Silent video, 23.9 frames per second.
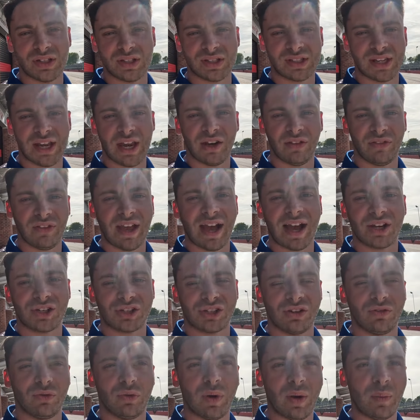seeing the
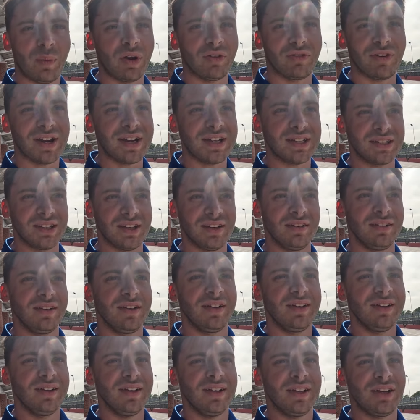action when we're racing,
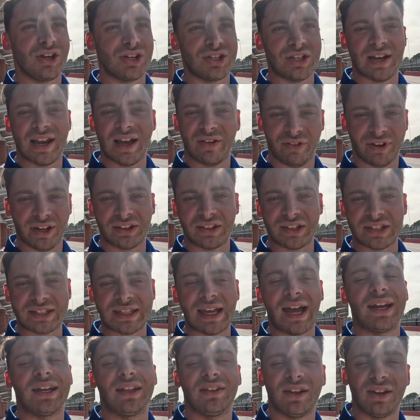because he'll have an
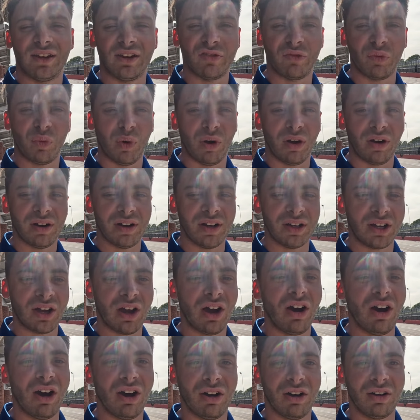understanding then of what a
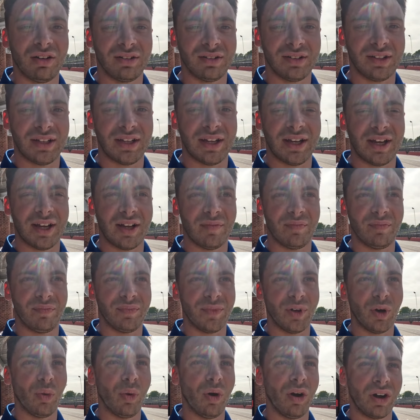car
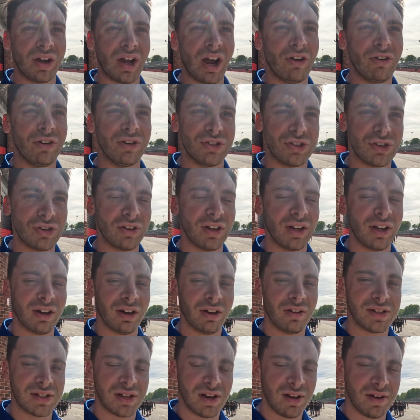um, or what a current touring
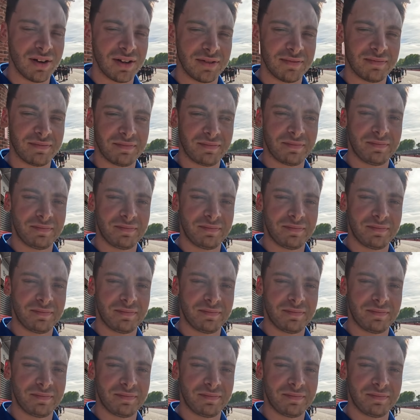car is like.